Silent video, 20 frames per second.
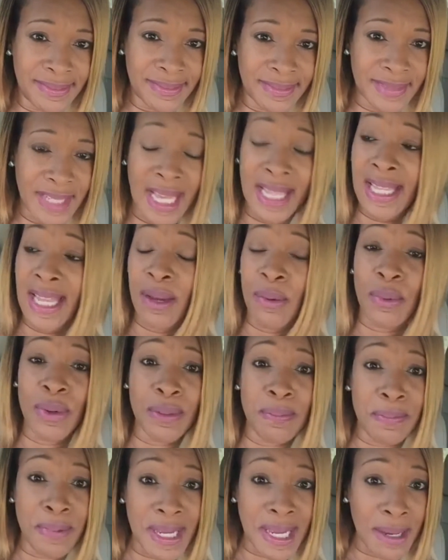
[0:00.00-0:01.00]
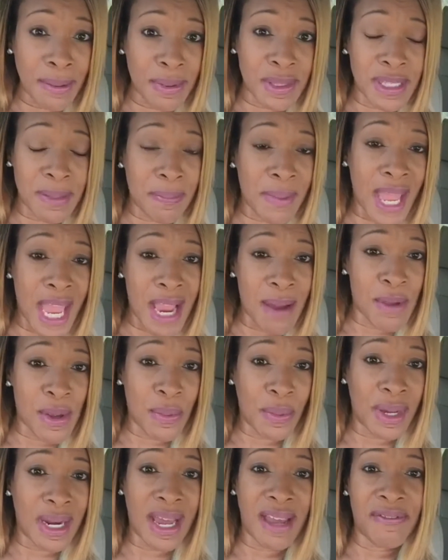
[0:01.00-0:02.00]
And they would be able to pay me
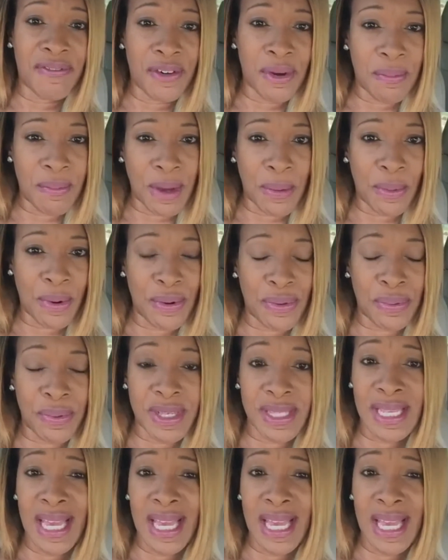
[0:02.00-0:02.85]
what I felt my worth was.